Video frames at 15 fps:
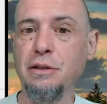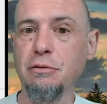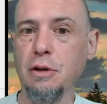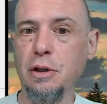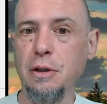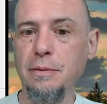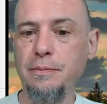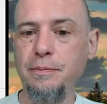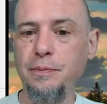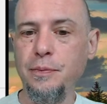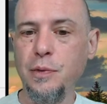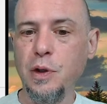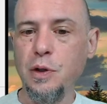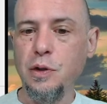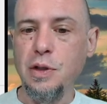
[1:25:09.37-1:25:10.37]
roll.
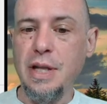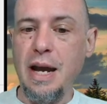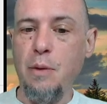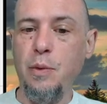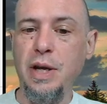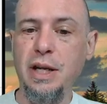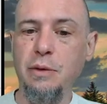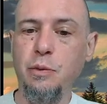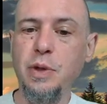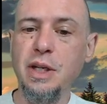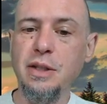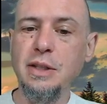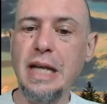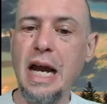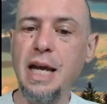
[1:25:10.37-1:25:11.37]
so that when it, we
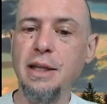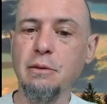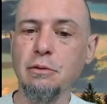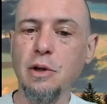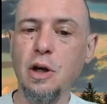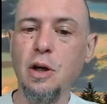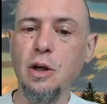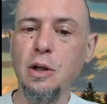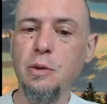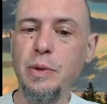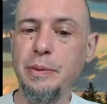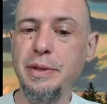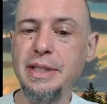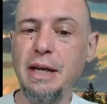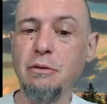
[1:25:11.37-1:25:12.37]
assign the roll, when
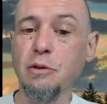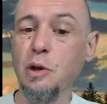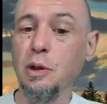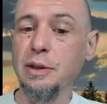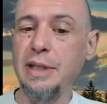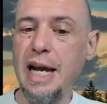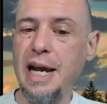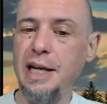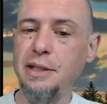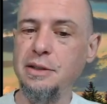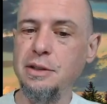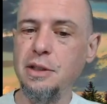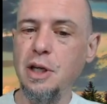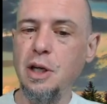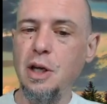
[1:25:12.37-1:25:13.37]
we say roll
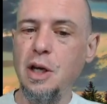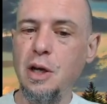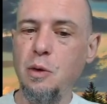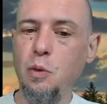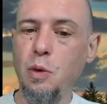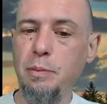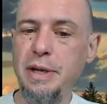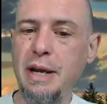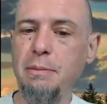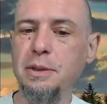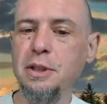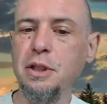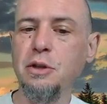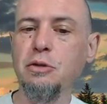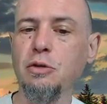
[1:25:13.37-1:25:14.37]
dice, we'll be able to
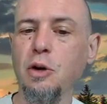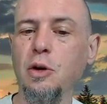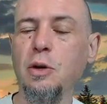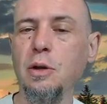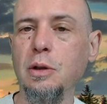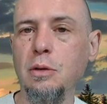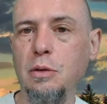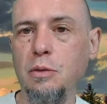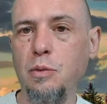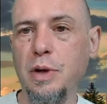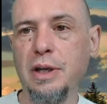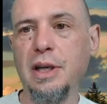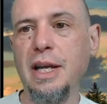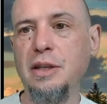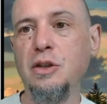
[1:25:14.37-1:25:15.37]
control
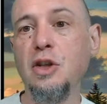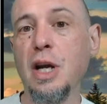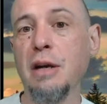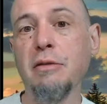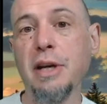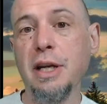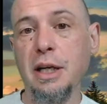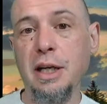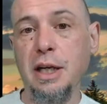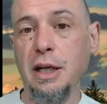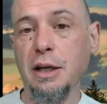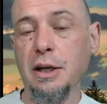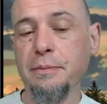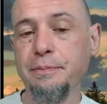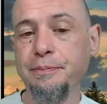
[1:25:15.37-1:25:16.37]
what gets generated
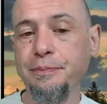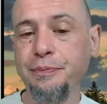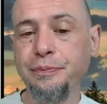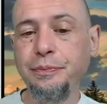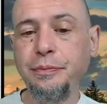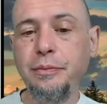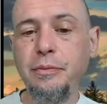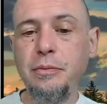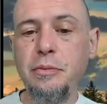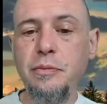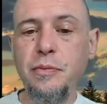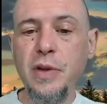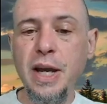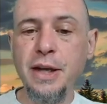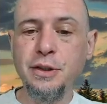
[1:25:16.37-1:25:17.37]
here.
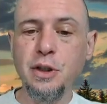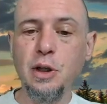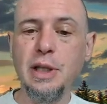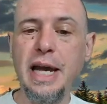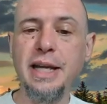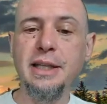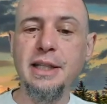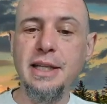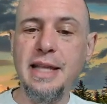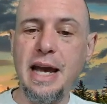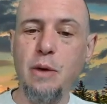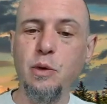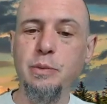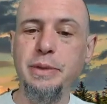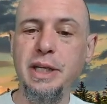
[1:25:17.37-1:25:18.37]
And so likely that
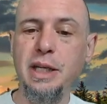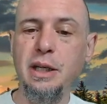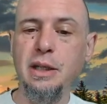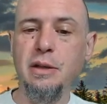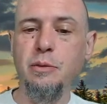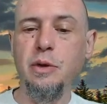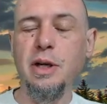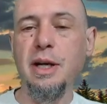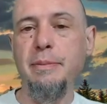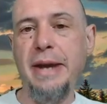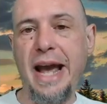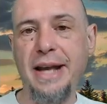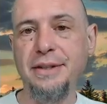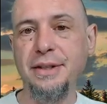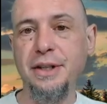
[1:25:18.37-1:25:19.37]
will be, we're going to
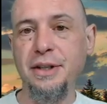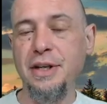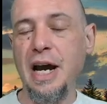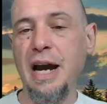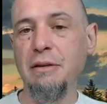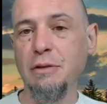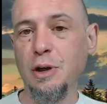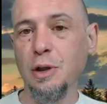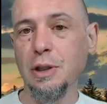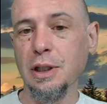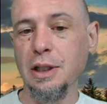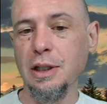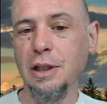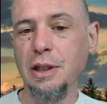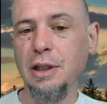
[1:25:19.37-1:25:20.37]
pass in a die
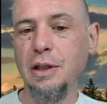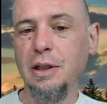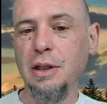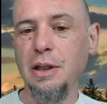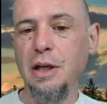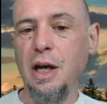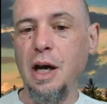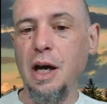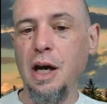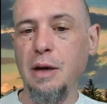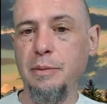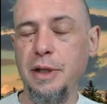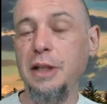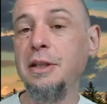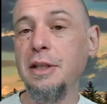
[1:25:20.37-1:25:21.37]
roller um,
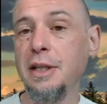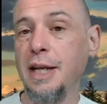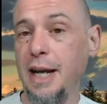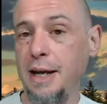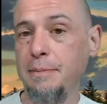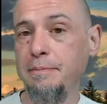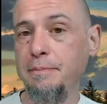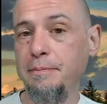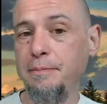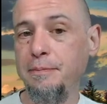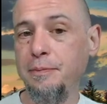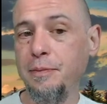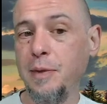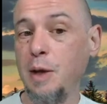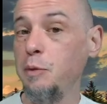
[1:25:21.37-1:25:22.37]
into the game.
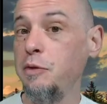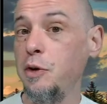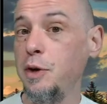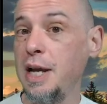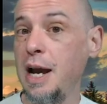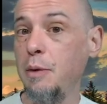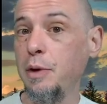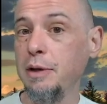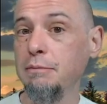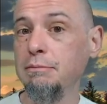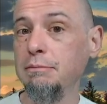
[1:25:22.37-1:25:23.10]
And we've already got one.